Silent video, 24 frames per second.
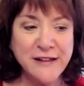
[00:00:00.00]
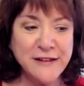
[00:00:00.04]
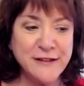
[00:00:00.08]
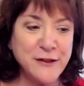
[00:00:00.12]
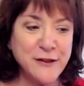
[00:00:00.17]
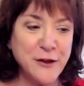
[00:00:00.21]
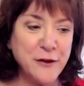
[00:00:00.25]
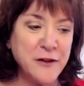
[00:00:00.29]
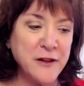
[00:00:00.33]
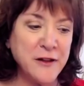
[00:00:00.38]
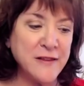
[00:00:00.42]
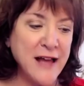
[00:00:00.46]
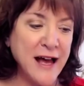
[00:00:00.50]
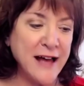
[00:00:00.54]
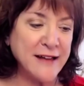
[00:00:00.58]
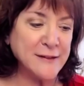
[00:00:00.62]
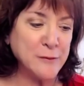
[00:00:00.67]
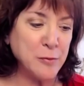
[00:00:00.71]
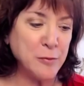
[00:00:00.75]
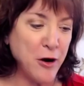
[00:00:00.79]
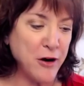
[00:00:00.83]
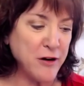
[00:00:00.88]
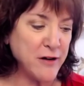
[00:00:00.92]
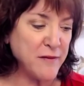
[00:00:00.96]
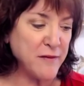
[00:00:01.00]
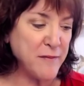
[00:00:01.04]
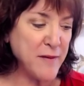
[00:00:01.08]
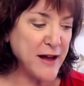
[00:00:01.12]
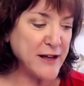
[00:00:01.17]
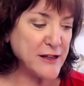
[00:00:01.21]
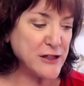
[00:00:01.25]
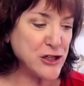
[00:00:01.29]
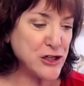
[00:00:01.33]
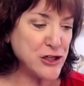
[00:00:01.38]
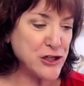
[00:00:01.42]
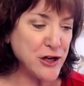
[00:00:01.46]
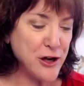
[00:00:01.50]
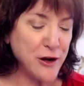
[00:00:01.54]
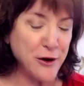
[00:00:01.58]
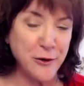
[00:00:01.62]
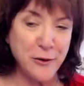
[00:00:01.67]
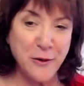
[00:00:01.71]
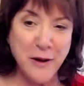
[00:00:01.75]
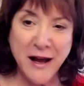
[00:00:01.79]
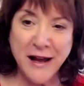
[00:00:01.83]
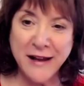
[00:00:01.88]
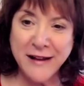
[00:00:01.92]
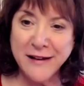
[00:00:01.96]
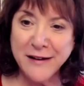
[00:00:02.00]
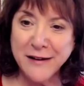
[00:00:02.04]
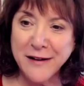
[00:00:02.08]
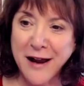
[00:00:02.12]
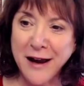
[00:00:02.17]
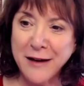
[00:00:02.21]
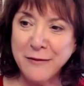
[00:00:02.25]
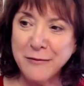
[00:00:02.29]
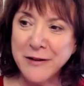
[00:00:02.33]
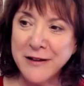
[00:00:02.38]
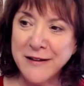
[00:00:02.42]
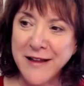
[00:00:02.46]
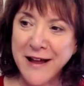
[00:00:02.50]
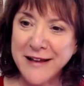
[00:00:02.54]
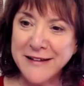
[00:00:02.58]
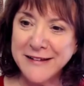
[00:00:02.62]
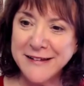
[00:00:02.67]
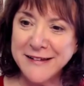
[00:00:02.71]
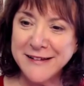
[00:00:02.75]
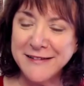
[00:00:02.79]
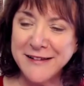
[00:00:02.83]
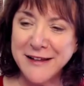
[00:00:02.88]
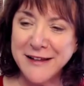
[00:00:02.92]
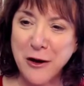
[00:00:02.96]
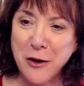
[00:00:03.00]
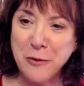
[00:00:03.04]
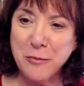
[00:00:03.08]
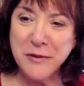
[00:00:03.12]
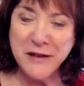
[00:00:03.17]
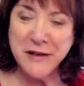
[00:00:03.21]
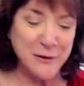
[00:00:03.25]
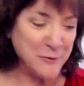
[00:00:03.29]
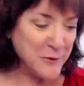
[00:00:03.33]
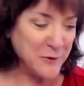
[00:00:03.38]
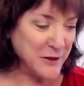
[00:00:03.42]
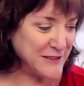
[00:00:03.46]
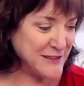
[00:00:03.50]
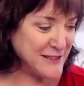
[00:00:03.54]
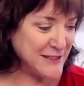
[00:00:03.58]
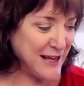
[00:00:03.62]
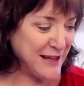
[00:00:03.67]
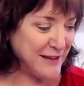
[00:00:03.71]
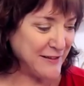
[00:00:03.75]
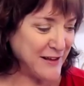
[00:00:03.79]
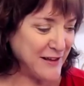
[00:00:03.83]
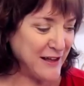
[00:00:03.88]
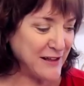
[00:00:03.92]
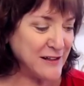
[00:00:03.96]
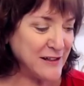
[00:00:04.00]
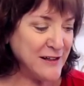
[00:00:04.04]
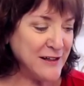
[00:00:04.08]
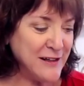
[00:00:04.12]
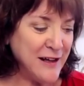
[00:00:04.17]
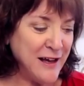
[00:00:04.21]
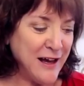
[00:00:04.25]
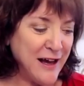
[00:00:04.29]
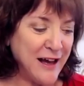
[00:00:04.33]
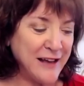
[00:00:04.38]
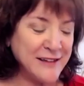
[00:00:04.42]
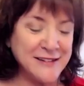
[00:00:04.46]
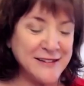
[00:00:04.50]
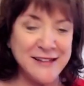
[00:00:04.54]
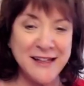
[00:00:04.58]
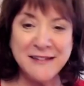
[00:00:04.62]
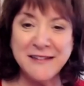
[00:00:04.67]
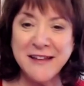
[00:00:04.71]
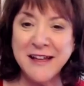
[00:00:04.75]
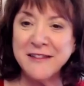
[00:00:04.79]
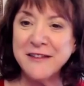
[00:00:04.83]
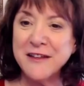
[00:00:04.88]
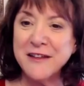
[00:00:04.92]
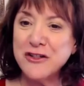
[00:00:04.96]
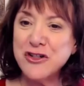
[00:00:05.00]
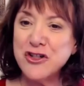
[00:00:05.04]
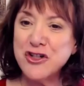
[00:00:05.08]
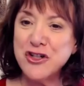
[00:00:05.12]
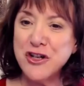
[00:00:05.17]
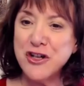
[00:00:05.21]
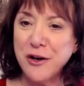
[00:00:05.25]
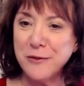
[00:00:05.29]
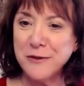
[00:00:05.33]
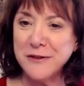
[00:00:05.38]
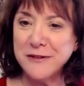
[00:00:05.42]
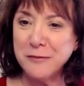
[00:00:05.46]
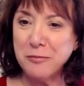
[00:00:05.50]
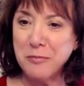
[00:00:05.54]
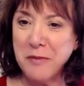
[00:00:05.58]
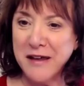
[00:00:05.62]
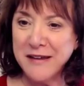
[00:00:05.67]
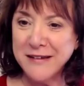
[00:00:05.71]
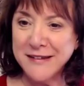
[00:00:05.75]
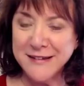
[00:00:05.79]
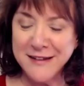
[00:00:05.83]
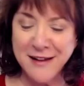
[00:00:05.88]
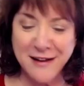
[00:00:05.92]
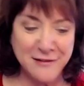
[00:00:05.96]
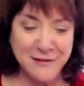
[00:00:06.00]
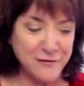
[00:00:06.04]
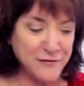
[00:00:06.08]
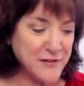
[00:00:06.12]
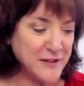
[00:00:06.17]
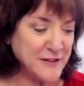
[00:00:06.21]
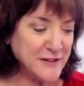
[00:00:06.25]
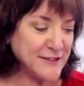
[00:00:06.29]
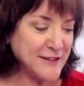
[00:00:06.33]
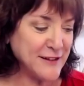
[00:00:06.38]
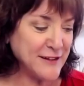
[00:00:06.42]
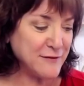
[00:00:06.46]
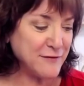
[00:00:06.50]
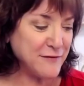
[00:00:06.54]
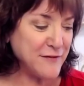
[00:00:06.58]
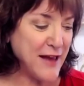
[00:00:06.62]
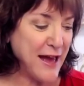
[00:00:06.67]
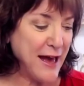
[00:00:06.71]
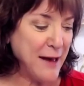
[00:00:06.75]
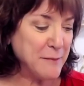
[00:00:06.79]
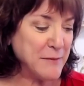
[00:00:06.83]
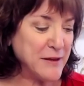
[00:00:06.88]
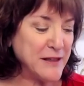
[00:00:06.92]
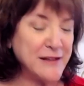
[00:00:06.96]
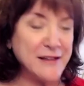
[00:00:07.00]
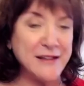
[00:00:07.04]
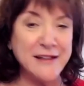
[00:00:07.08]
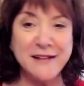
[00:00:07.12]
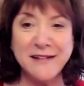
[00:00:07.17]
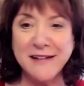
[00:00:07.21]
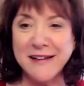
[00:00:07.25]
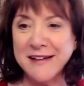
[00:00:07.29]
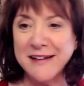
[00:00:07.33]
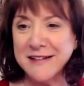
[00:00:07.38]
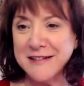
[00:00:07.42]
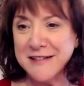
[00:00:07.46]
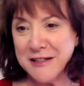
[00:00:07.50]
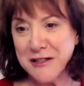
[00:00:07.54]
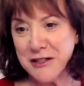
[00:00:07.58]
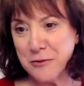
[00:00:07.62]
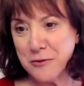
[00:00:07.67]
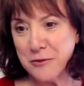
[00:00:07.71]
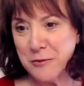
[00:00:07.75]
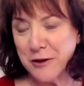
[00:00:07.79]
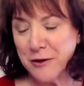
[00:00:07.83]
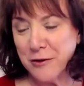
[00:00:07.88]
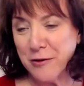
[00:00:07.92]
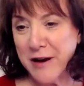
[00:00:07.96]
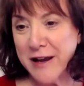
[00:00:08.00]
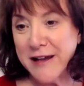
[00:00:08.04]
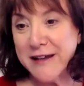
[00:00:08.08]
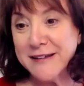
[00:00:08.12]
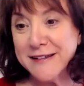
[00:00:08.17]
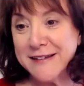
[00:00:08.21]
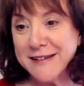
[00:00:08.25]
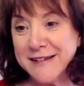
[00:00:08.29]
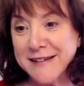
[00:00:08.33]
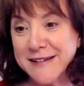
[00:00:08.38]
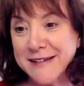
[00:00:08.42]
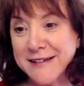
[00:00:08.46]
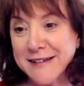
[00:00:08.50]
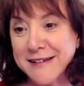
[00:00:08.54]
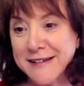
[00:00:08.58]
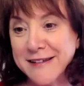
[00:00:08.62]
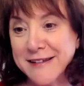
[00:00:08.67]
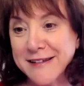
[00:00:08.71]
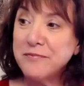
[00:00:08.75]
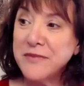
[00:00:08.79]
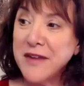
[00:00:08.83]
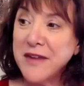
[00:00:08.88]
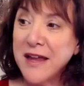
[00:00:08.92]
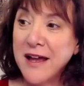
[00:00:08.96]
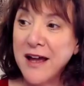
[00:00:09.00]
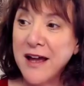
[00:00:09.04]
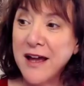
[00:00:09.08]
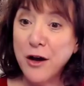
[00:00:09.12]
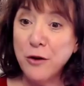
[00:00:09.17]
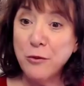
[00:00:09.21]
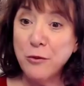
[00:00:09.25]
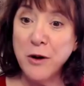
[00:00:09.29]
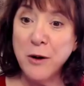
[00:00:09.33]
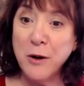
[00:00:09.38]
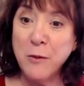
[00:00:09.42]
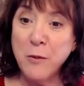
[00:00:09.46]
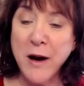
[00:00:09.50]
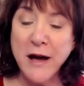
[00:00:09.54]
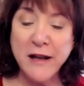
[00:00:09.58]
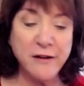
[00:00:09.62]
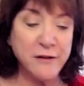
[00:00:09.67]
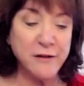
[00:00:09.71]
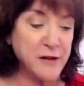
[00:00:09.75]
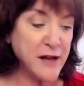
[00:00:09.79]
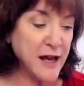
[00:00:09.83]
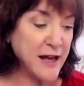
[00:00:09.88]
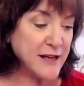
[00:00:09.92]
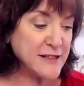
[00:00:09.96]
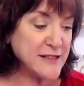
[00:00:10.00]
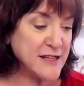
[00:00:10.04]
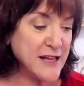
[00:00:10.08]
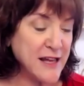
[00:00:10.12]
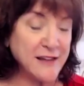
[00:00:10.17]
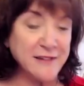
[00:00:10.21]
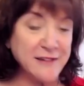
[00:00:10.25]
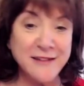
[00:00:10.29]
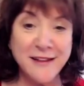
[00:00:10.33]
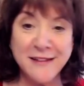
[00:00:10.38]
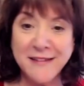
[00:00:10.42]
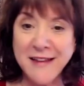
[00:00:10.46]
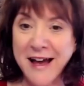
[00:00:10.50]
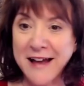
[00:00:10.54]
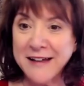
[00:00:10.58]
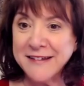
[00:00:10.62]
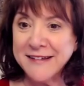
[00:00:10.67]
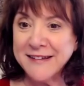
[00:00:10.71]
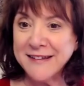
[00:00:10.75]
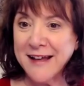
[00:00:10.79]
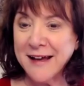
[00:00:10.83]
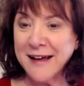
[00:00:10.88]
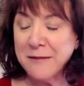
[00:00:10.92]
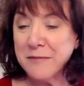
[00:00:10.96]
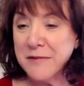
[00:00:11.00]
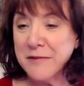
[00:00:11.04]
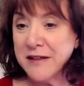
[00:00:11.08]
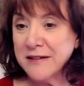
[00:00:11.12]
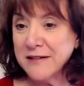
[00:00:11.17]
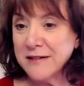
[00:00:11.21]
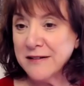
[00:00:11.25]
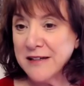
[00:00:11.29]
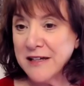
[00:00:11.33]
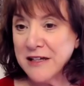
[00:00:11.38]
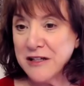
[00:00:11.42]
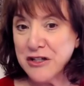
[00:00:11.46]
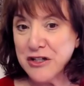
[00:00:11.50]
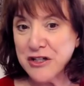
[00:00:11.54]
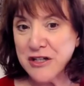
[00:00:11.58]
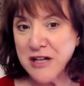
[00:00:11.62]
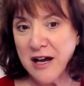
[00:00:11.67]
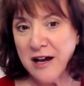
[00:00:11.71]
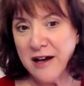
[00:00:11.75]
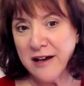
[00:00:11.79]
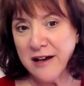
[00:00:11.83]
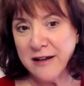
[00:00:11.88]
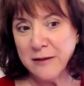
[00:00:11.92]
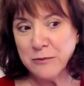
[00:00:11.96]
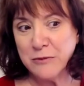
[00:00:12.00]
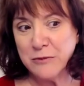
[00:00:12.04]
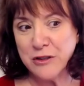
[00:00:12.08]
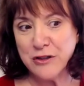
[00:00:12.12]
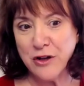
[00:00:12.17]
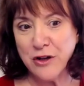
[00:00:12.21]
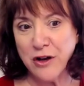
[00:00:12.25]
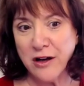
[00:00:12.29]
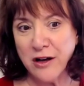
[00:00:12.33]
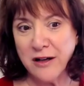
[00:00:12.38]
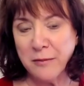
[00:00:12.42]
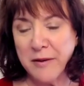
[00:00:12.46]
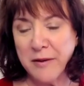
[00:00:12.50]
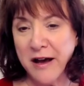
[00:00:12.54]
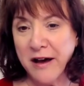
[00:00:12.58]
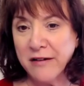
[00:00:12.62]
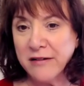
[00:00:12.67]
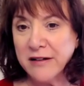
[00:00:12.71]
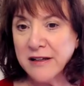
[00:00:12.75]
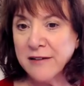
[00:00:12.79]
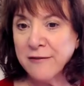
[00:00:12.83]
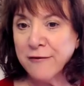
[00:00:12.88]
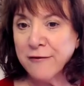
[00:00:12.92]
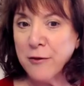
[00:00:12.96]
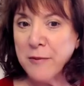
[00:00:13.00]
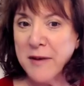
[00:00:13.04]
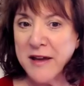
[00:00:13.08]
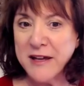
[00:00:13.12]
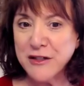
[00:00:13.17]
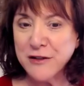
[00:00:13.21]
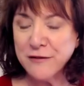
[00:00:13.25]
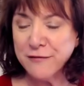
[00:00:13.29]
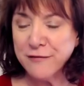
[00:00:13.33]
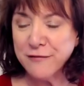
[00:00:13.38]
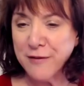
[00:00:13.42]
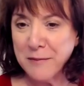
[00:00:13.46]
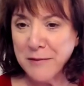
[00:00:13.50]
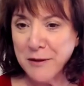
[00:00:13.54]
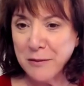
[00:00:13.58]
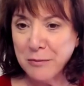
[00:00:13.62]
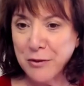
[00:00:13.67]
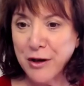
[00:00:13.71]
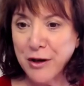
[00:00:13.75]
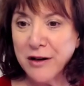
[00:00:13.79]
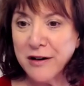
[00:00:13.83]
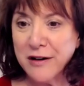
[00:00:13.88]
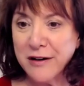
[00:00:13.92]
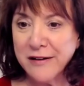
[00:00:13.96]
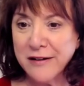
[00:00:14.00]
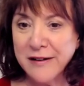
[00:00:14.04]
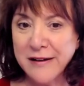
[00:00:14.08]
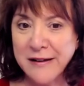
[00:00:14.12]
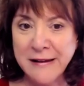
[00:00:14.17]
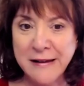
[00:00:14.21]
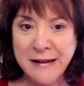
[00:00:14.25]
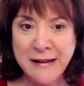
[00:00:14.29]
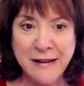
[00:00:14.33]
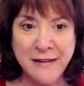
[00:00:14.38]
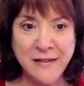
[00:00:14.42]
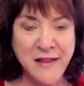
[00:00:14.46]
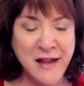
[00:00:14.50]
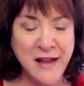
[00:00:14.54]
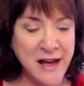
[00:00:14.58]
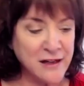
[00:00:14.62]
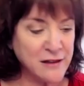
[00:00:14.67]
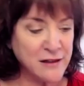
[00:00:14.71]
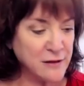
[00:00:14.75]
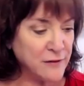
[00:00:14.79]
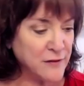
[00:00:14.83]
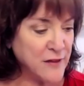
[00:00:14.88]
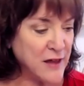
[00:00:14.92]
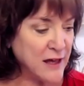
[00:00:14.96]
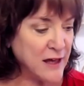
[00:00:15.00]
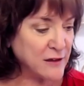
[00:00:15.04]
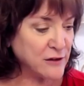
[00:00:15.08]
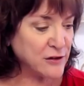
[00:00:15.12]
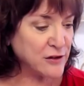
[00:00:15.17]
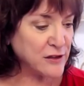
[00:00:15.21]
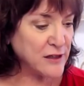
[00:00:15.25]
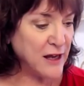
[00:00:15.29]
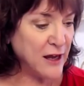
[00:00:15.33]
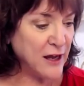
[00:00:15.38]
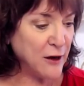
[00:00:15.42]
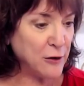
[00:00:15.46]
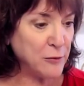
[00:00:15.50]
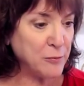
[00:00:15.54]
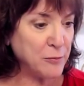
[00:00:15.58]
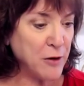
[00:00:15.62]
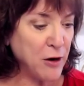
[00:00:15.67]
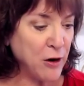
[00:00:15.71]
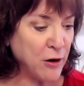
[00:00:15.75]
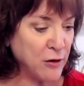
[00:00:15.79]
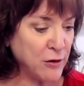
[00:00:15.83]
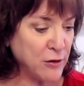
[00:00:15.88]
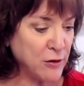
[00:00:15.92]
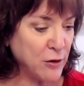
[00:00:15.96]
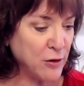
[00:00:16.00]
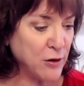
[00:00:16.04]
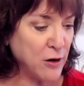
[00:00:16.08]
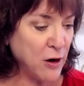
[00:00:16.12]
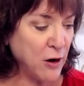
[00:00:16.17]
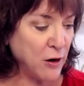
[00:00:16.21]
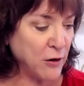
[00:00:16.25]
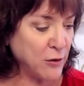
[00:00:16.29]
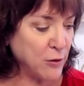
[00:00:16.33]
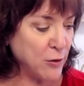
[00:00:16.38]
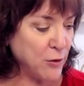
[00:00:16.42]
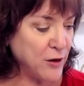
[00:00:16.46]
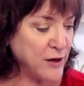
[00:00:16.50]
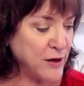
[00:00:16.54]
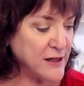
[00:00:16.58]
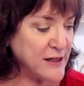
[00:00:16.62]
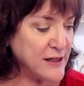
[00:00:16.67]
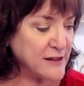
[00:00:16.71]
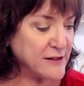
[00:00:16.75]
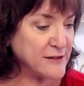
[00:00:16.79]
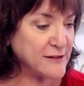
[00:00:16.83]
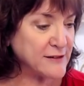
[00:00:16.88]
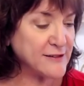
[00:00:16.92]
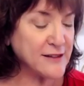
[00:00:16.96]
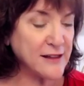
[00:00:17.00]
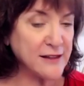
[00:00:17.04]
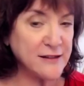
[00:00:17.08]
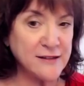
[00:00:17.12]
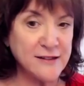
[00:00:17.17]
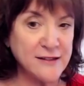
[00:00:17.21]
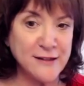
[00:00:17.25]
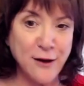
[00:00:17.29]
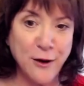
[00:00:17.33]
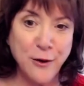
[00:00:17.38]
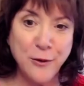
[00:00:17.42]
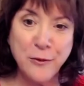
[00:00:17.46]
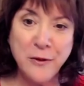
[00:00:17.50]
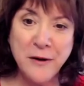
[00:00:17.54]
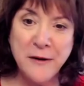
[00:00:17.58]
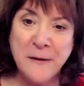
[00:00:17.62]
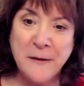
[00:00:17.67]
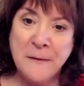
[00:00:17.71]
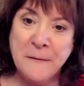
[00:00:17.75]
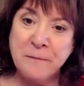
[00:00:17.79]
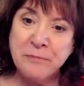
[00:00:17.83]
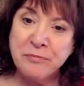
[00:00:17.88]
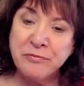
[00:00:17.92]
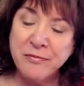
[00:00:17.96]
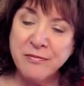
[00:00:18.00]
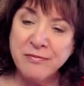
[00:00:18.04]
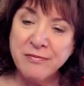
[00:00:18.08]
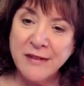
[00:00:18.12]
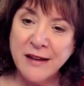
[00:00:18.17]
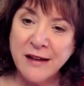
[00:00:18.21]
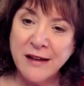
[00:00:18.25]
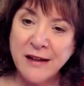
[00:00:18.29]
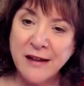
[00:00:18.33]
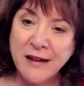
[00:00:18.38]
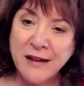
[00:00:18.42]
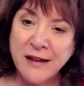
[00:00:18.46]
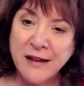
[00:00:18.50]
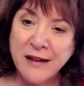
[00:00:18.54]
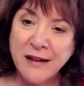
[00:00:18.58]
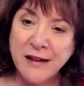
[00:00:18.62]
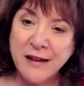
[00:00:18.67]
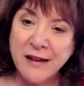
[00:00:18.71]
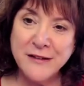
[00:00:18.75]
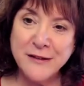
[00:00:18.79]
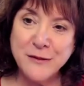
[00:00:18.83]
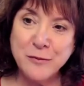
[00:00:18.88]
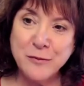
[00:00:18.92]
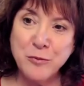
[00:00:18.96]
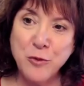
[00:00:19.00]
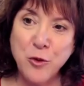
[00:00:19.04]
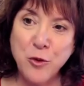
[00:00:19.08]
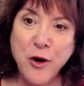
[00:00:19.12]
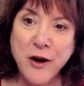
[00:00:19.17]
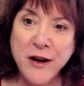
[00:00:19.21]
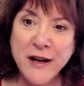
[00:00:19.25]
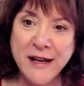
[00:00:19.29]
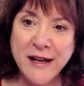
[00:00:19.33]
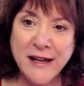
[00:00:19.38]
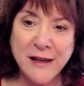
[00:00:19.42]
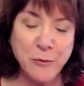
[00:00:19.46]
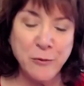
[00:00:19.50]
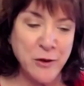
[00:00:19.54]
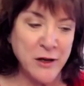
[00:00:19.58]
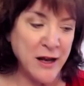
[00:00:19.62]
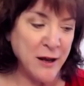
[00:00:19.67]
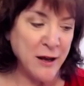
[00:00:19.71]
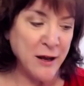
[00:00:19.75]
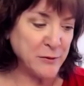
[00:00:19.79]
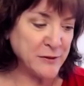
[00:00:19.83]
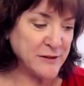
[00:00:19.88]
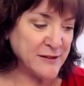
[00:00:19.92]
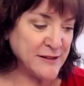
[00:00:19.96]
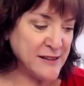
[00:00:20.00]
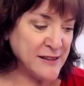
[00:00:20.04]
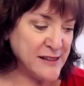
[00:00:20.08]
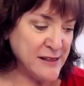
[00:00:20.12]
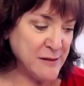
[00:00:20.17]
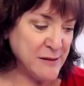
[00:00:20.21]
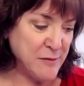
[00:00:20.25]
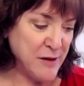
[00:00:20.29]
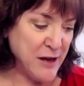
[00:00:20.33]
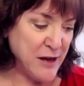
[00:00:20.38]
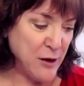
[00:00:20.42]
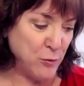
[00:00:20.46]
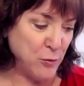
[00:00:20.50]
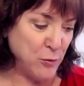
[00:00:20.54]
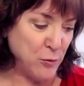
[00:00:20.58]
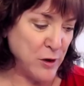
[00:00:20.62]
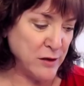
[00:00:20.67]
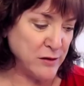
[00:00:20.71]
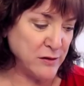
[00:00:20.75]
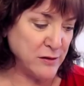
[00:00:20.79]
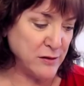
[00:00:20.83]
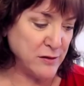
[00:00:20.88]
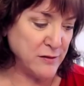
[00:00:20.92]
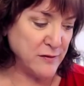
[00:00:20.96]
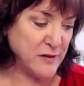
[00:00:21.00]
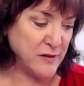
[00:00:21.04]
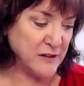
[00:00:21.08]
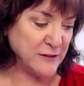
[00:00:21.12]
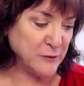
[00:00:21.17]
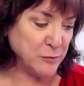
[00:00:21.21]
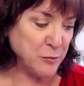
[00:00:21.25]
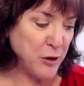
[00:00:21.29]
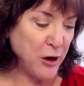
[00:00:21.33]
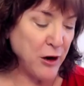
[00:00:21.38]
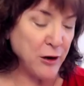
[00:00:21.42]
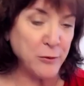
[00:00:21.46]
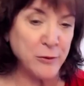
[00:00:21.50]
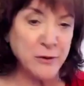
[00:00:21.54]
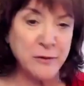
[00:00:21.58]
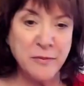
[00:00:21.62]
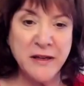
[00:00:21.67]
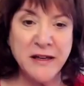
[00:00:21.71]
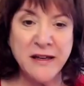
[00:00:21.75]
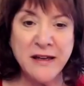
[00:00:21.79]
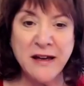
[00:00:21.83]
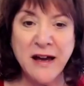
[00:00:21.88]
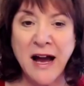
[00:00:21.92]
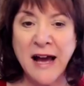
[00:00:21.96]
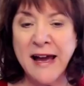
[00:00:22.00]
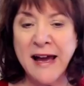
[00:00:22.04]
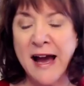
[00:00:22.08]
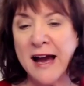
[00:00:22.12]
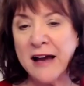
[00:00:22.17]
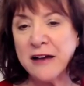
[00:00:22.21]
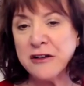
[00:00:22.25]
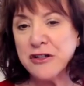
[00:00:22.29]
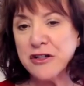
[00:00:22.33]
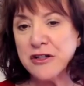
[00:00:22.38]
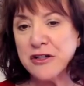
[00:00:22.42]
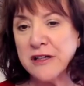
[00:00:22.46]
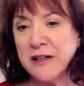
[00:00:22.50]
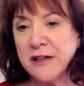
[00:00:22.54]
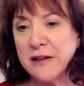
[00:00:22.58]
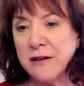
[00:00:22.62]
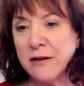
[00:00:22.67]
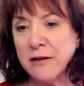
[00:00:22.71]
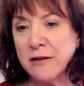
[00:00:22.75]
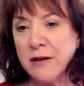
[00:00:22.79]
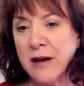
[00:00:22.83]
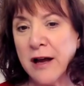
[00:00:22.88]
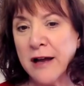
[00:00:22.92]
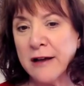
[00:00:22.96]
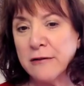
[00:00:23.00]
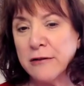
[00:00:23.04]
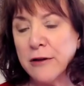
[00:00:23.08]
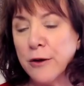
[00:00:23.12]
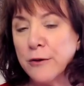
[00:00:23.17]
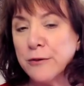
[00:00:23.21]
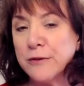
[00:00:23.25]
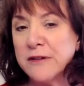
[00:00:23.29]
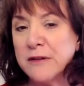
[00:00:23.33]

So the last part of my show, I, I realized in the opening one day that I said that this show is based on Feast and Famine, Healing Addiction with Grace. And I thought, well, why don't I take the last segment each time to talk about information from the book that, that could help our, our audience. And so uh, this morning, when I was thinking about what this part would be, I actually, I closed